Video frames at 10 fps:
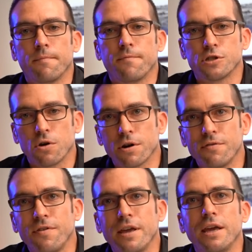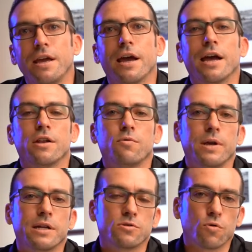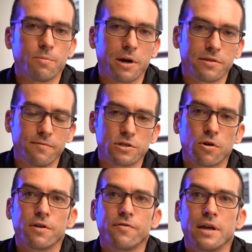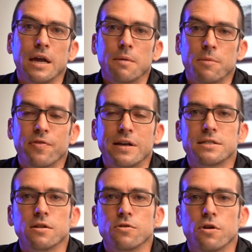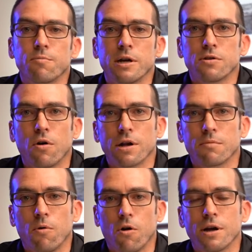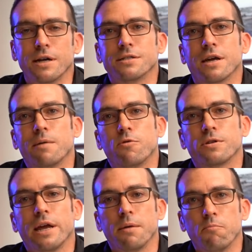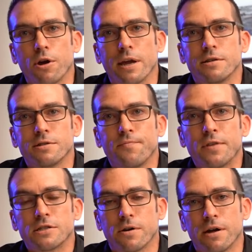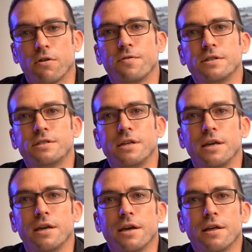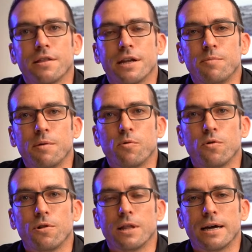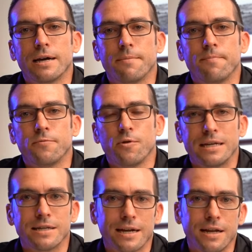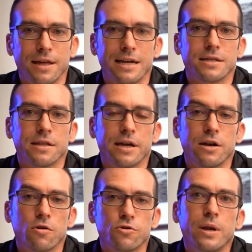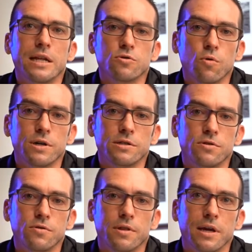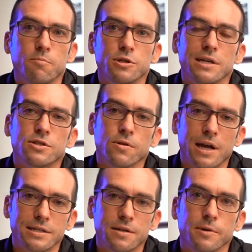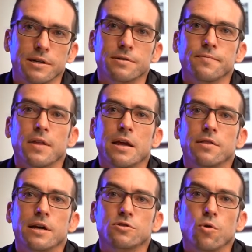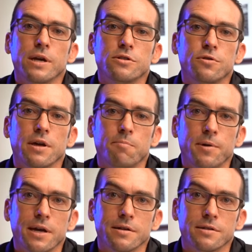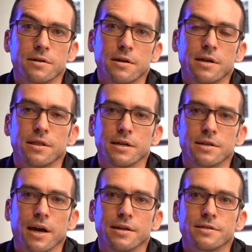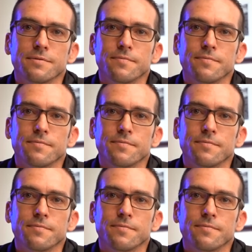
photography and we can talk about the photography, but they're still not my target market and I'm not getting bookings. So I often see that people do exactly that, and they're not really talking to their potential customers. they're talking to their peers in this case.